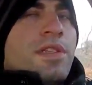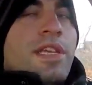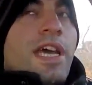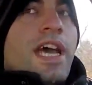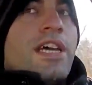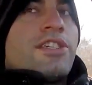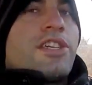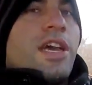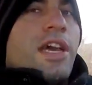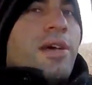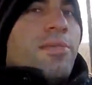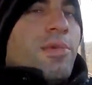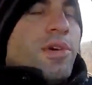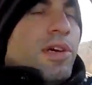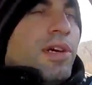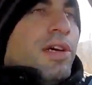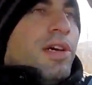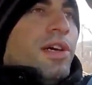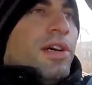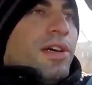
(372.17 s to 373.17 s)
dash cam
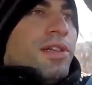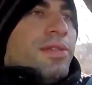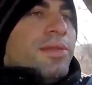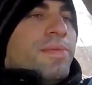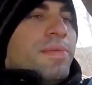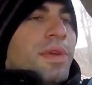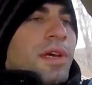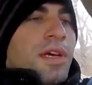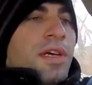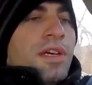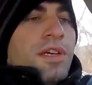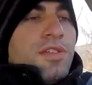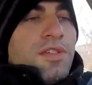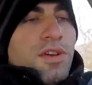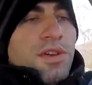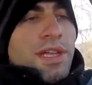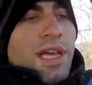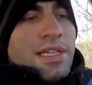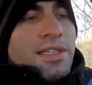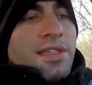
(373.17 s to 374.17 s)
on.
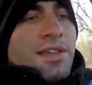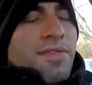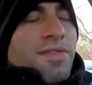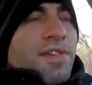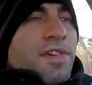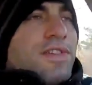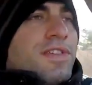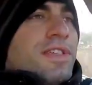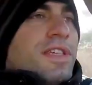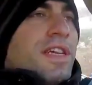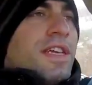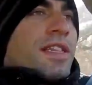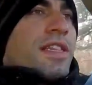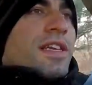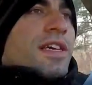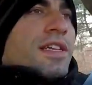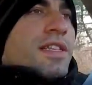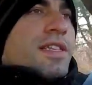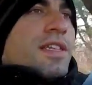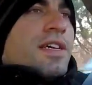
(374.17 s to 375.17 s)
So that's the first thing
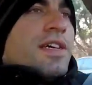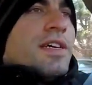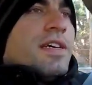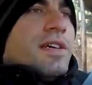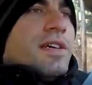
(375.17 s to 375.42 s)
that